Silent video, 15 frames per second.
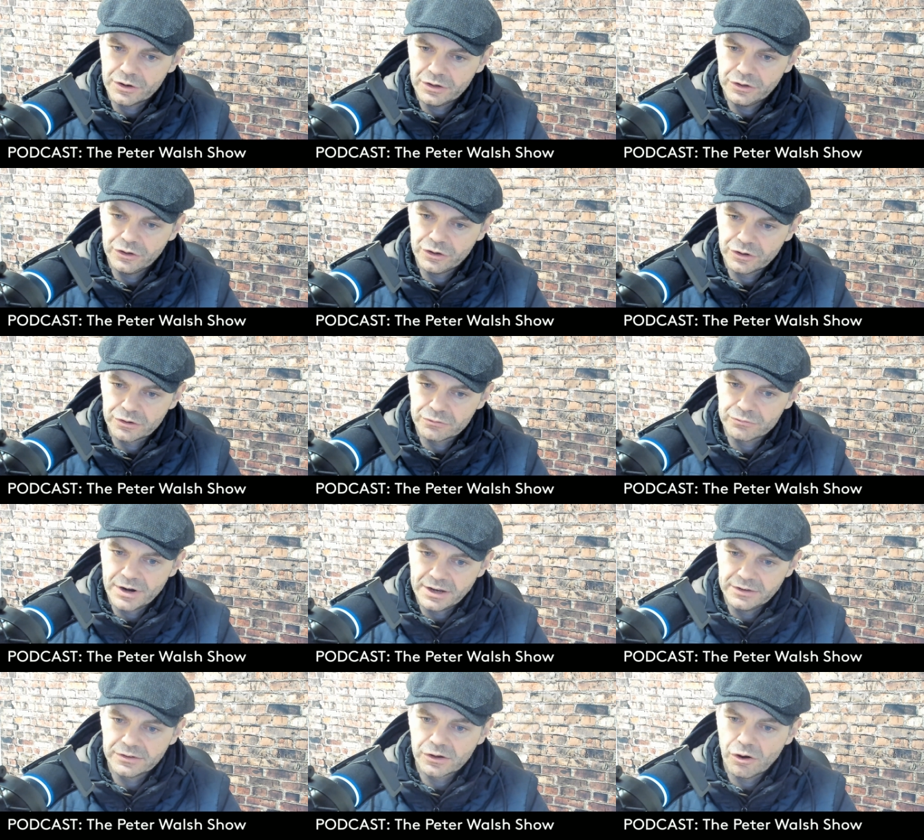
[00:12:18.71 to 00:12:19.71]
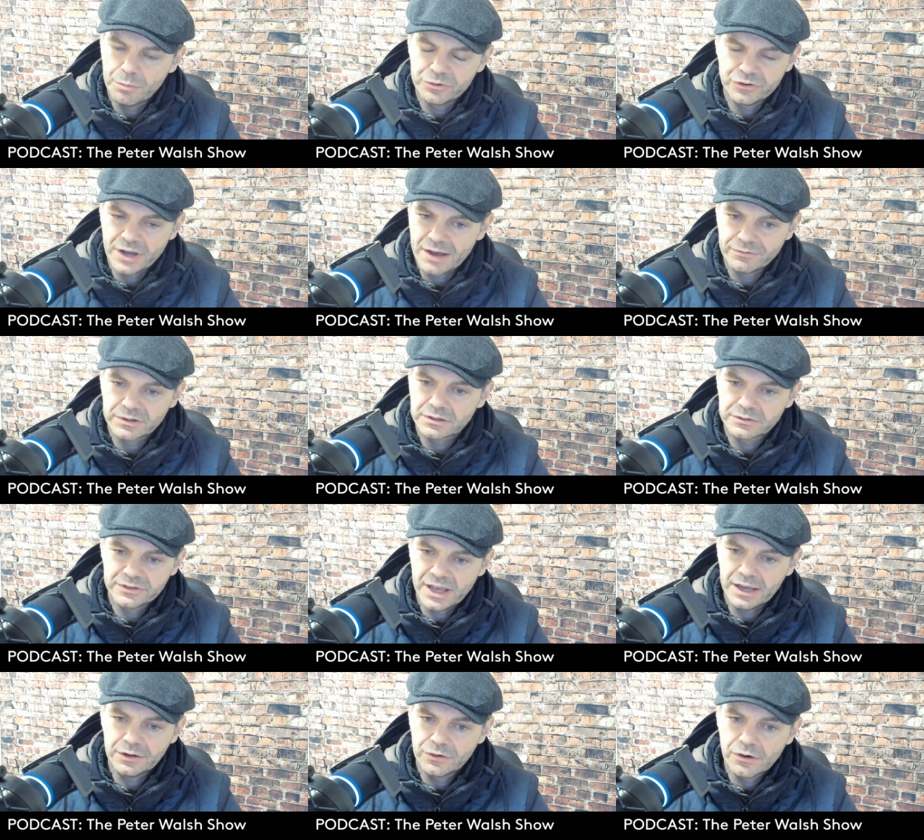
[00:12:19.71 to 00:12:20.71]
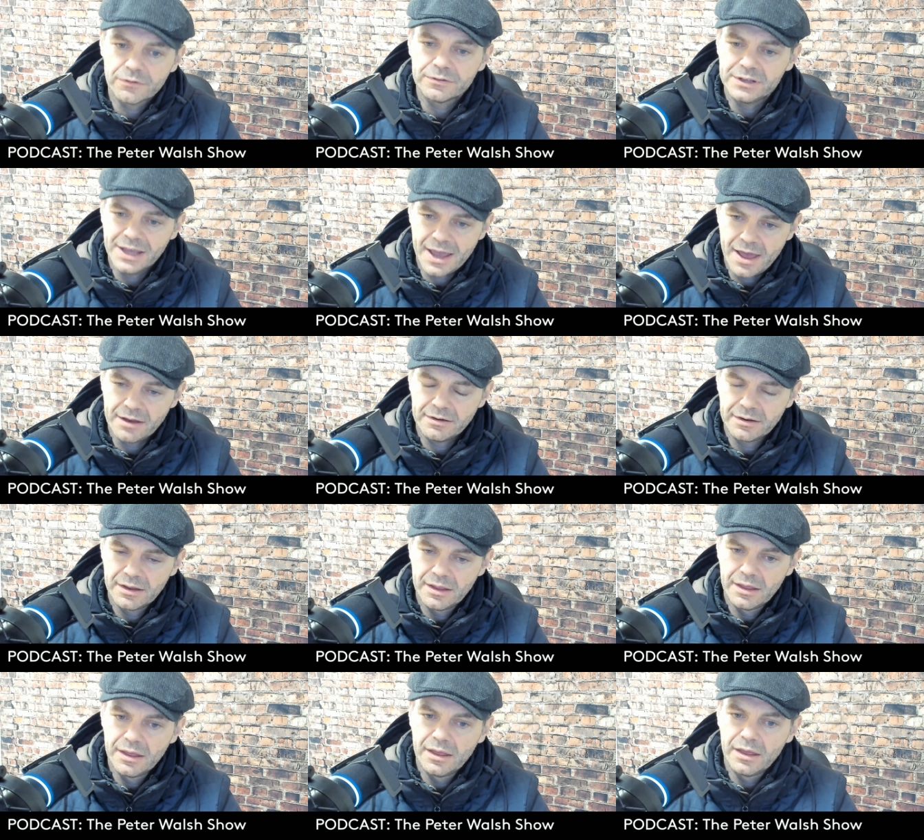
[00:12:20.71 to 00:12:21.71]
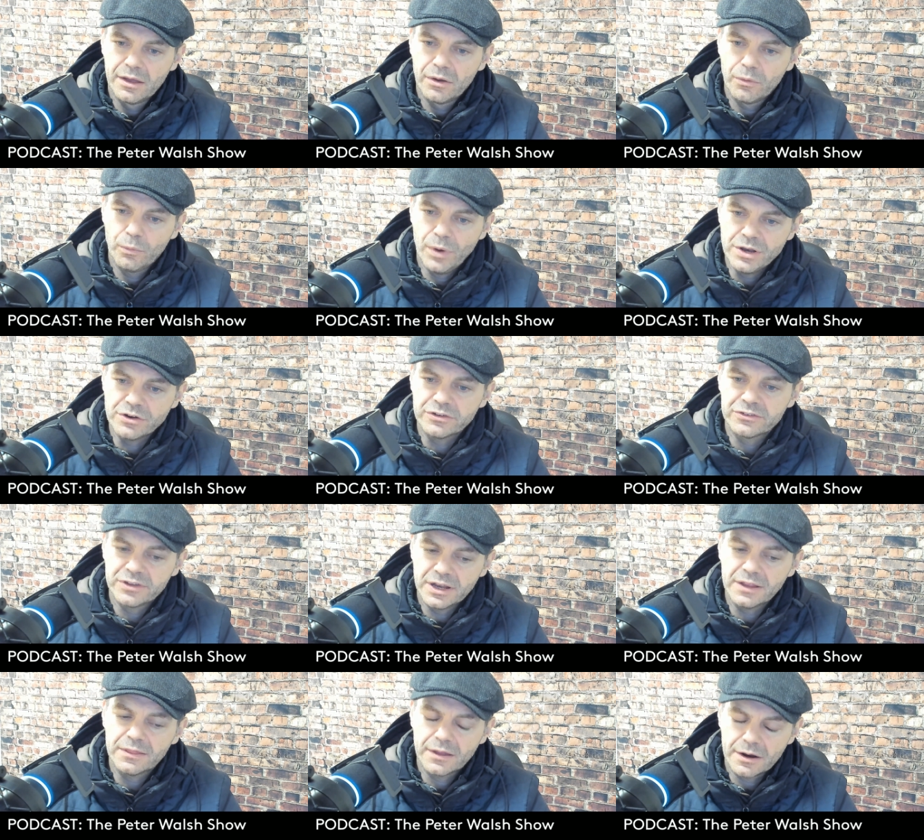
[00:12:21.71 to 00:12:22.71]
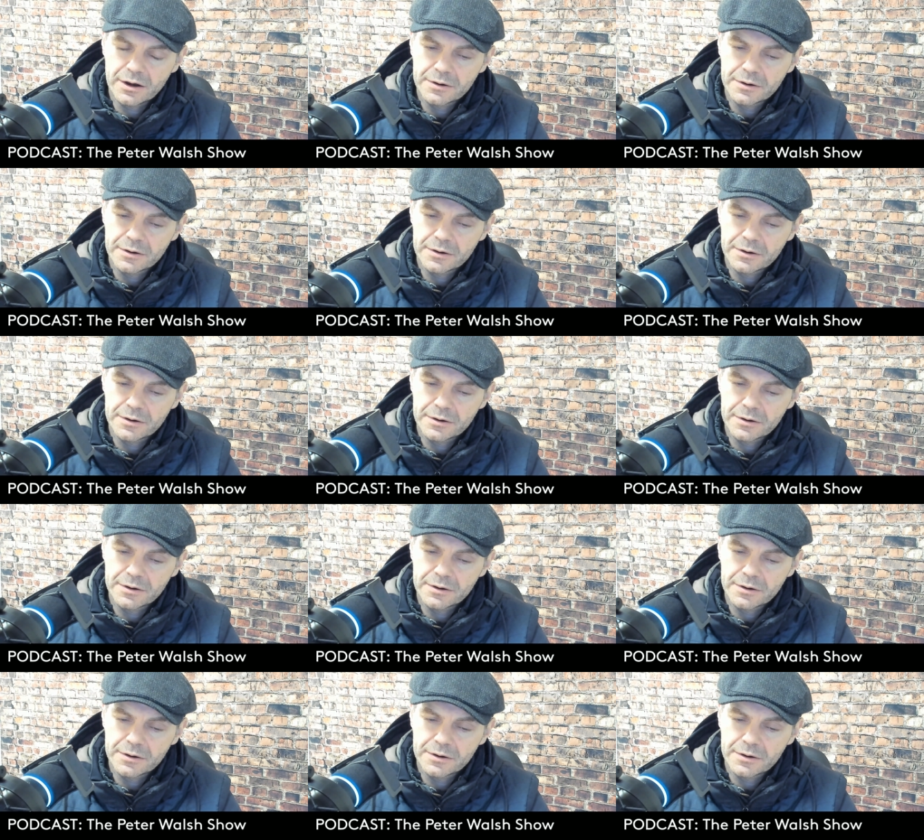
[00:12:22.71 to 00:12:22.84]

you're ready to go but you haven't taken off yet when you're sitting there